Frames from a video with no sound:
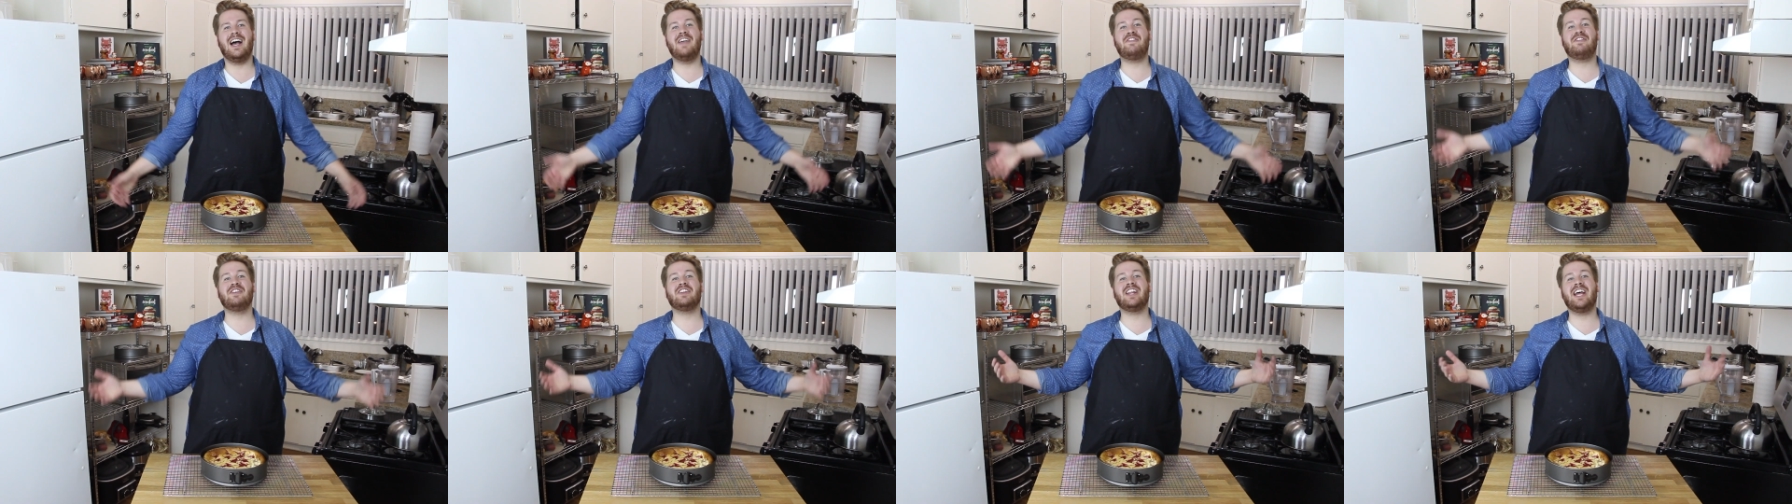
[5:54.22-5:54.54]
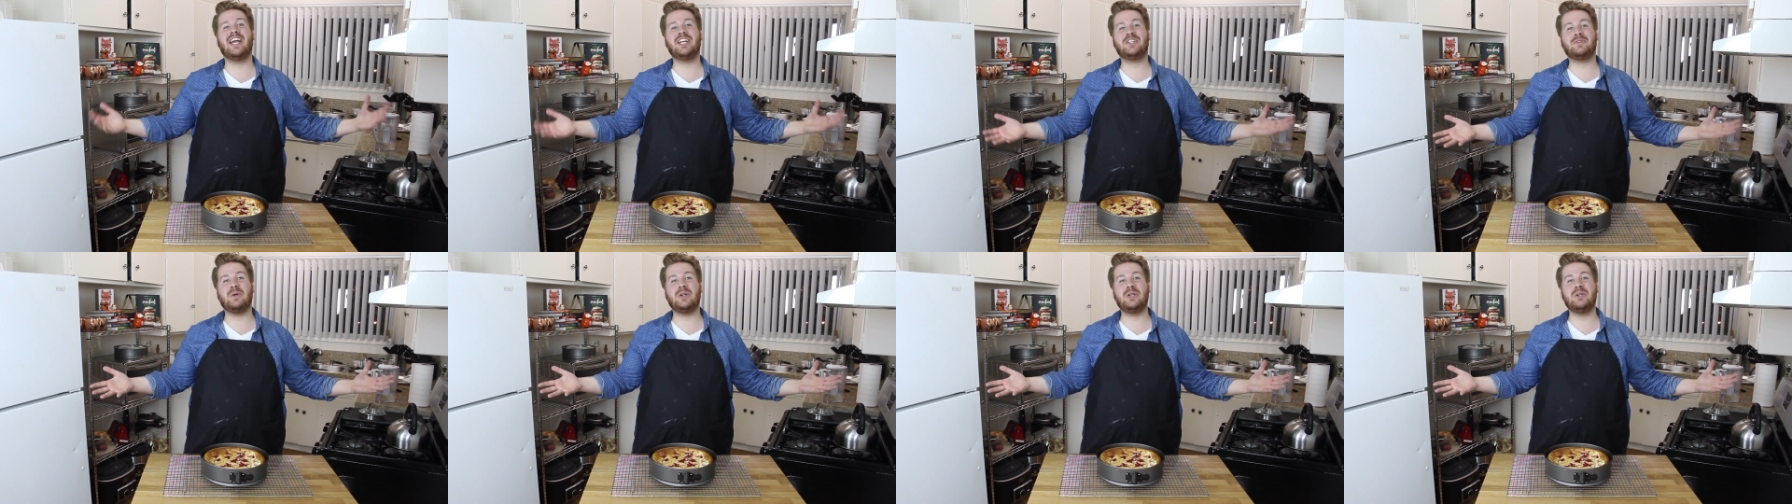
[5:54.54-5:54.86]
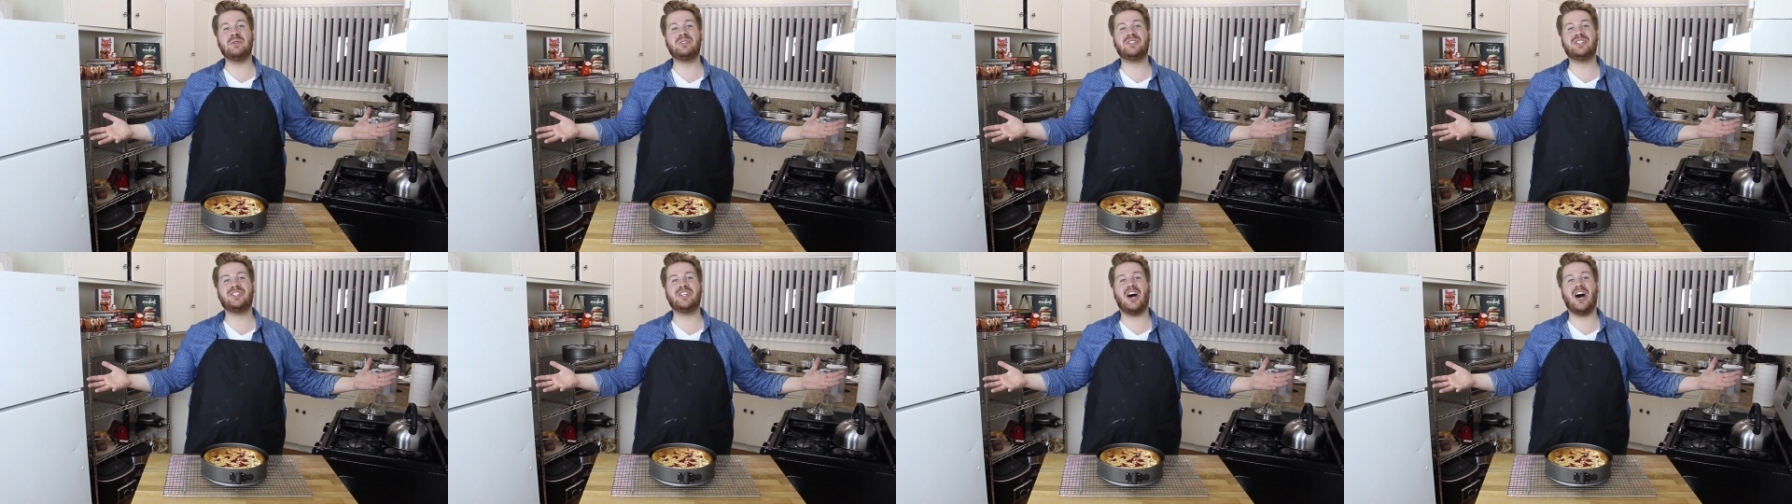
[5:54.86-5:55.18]
If you liked what
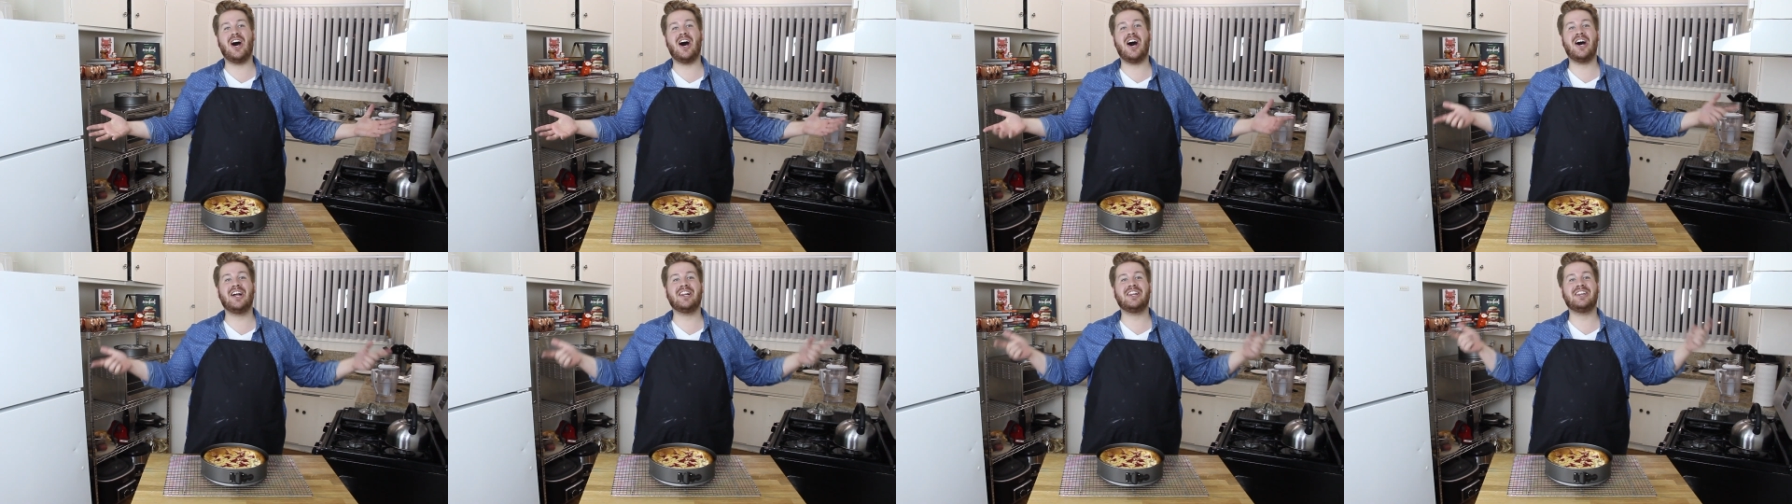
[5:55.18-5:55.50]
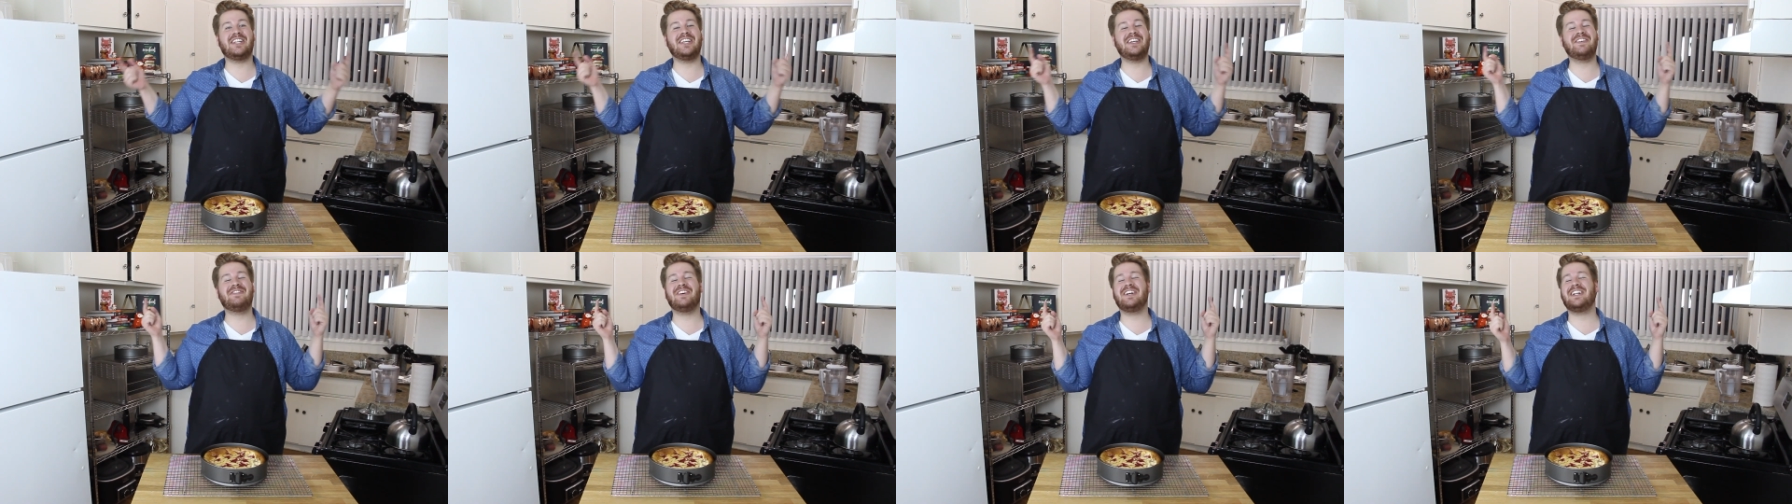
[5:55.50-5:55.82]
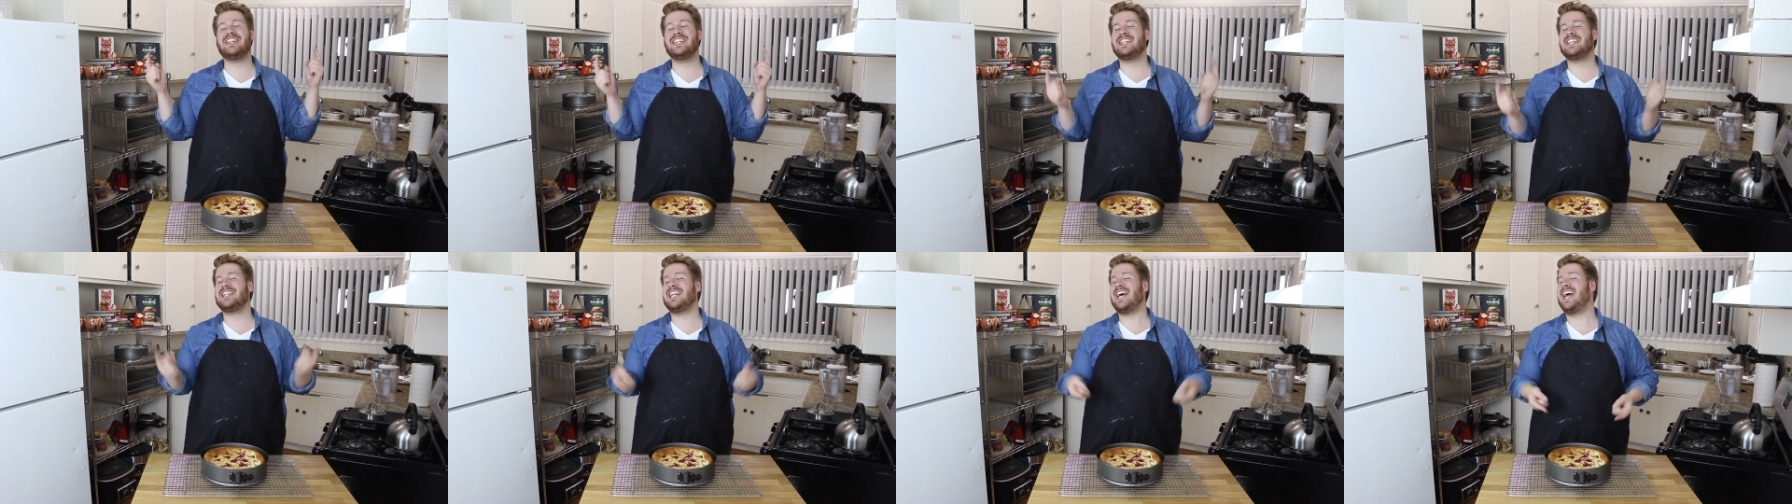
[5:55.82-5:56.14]
you saw, leave a
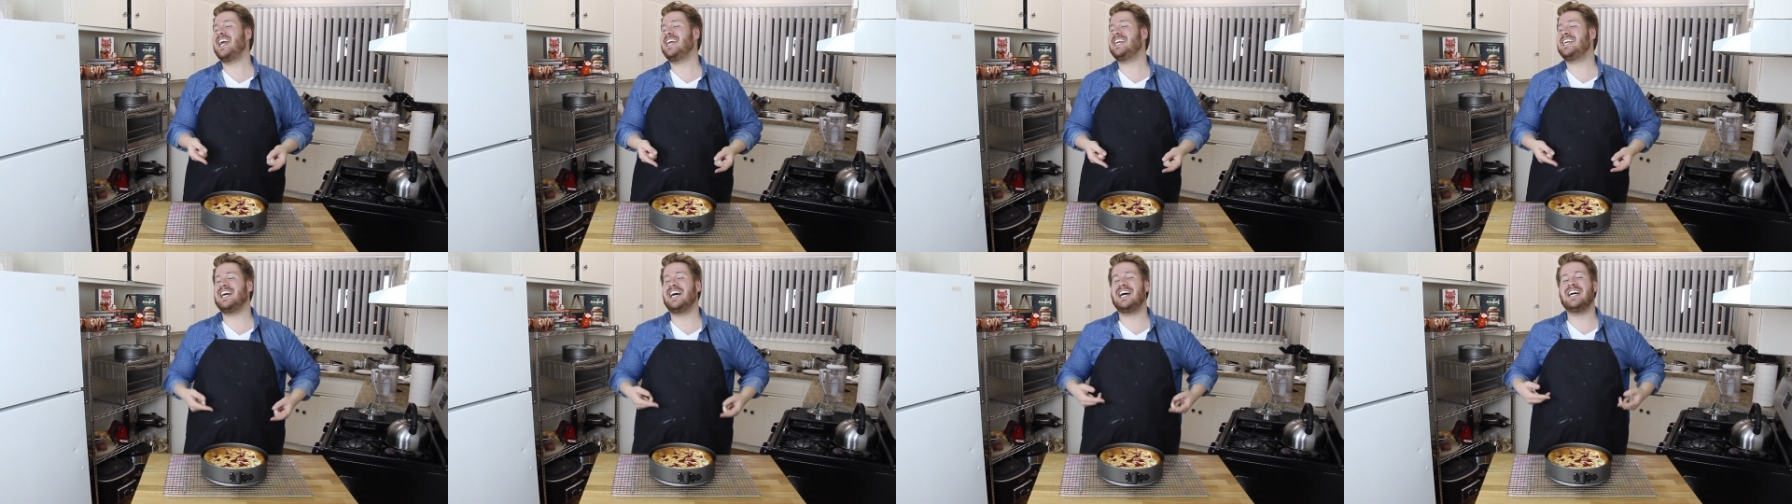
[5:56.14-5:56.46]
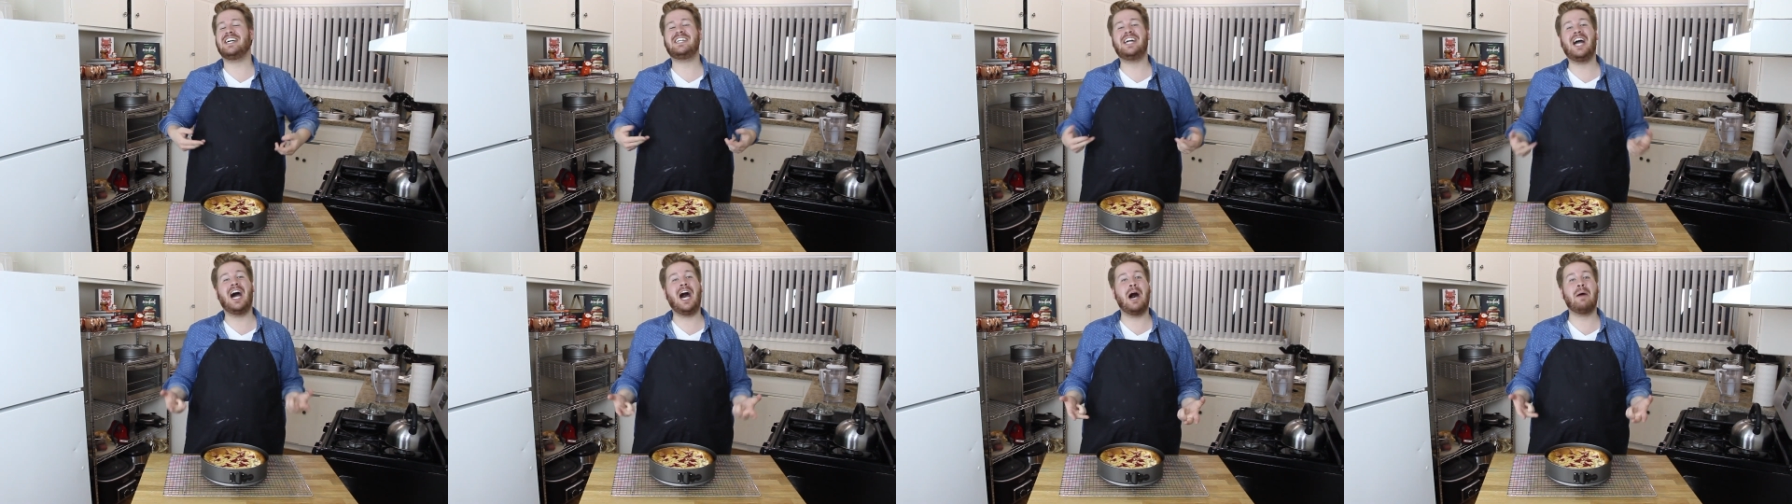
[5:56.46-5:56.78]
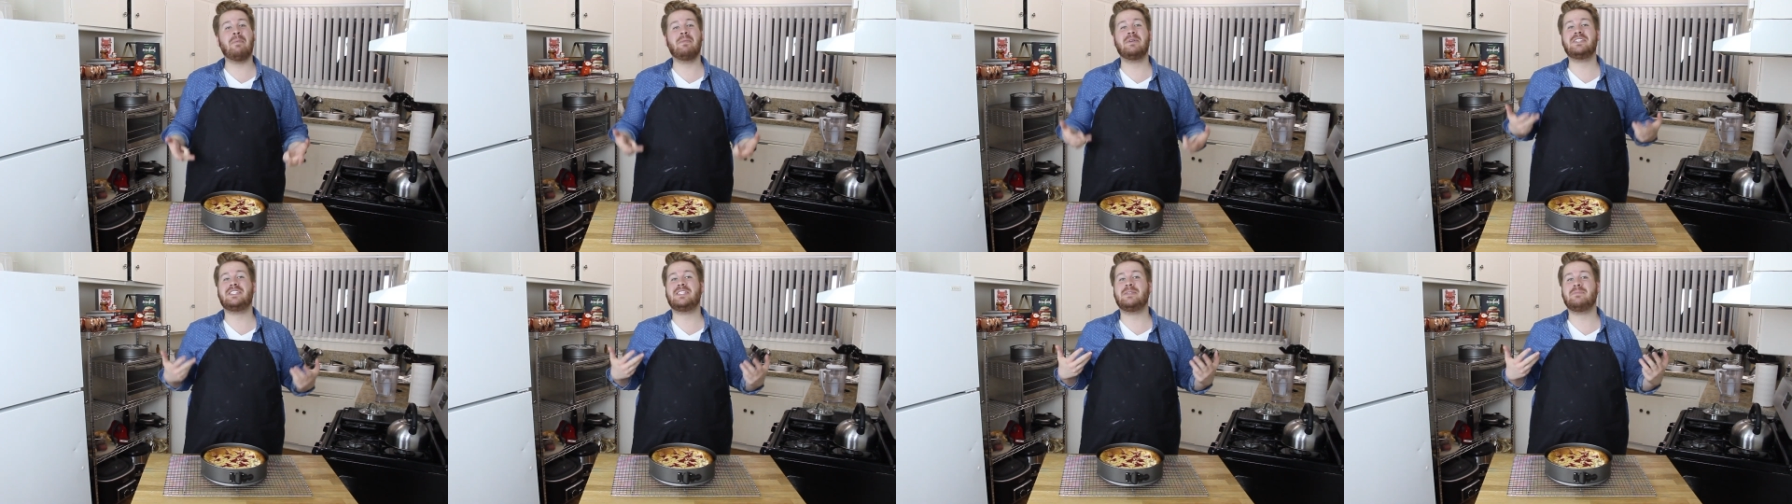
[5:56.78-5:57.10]
like, a
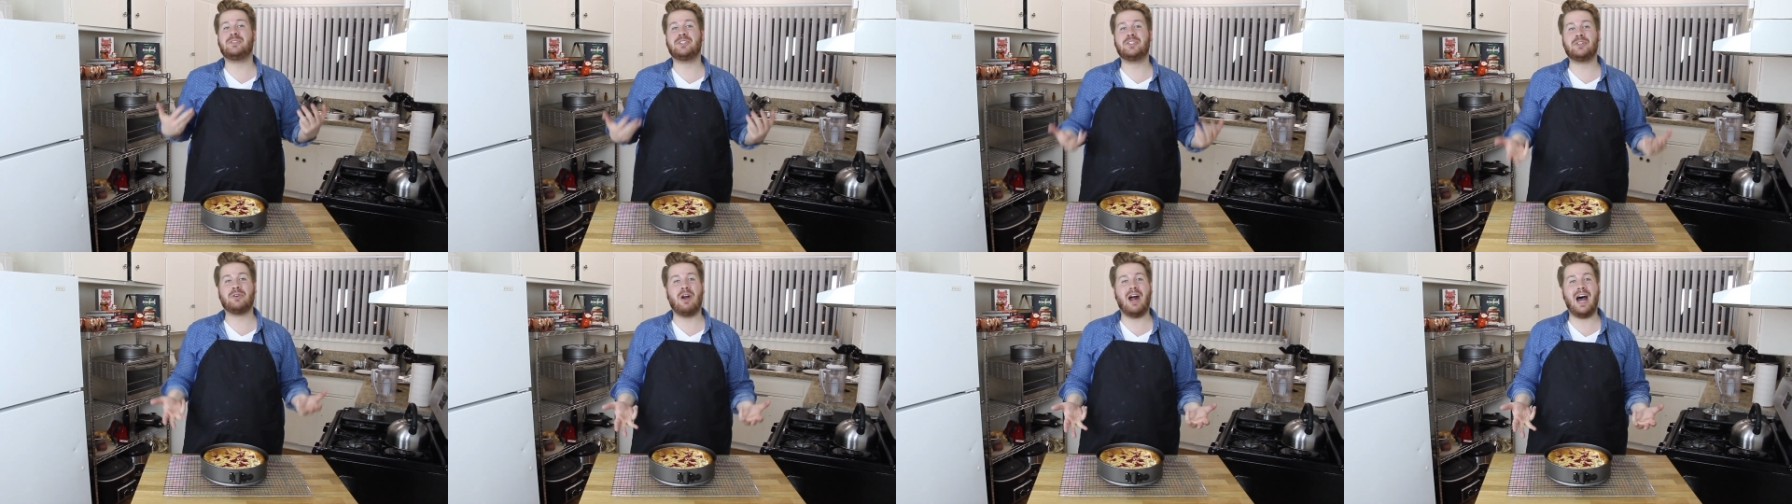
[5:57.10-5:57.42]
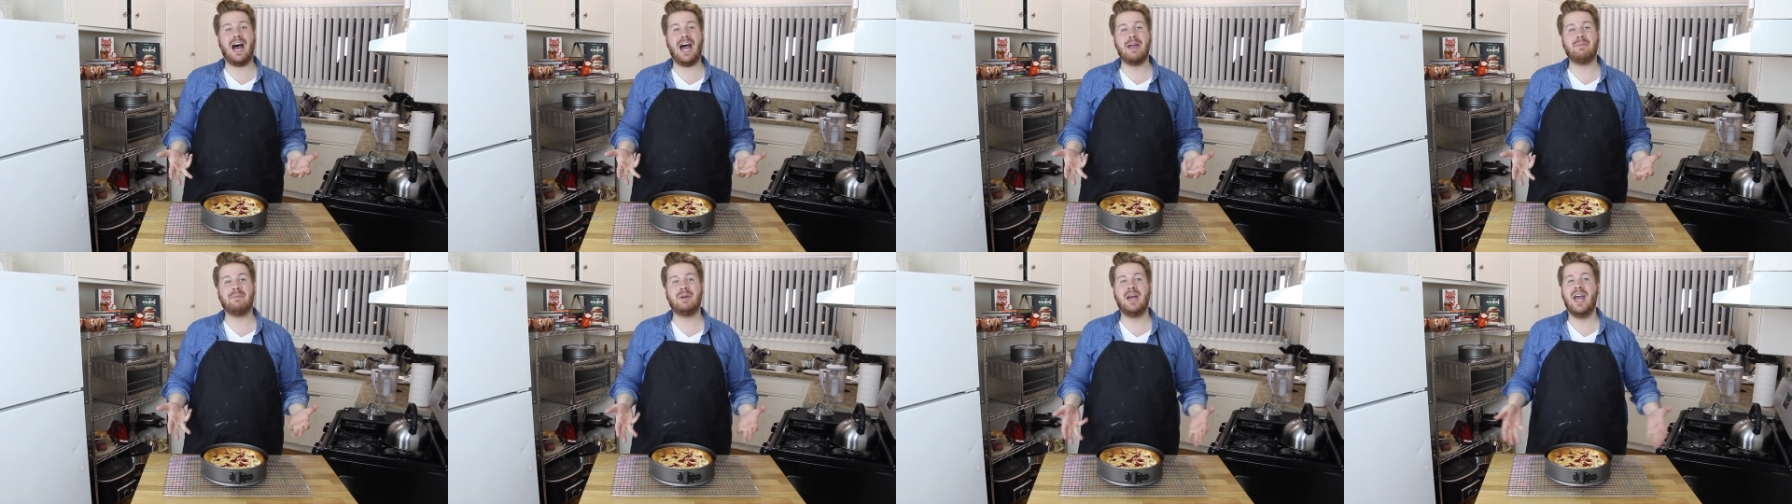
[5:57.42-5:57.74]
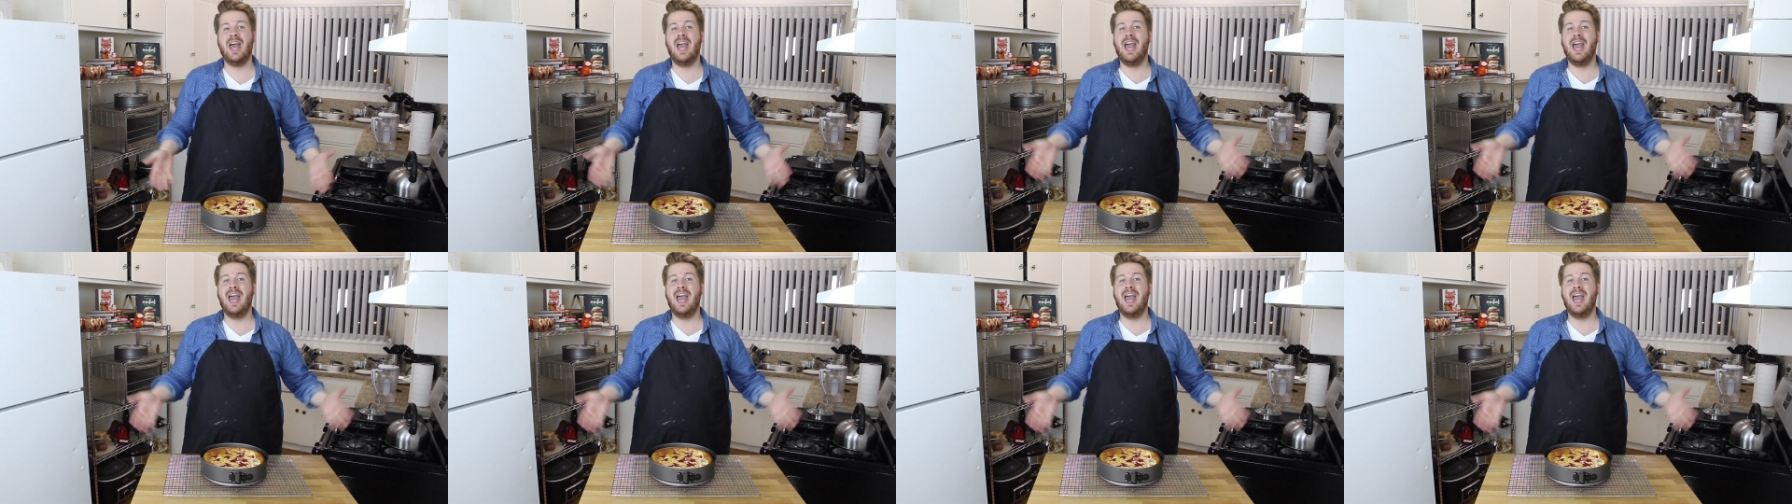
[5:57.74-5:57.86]
comment, subscribe,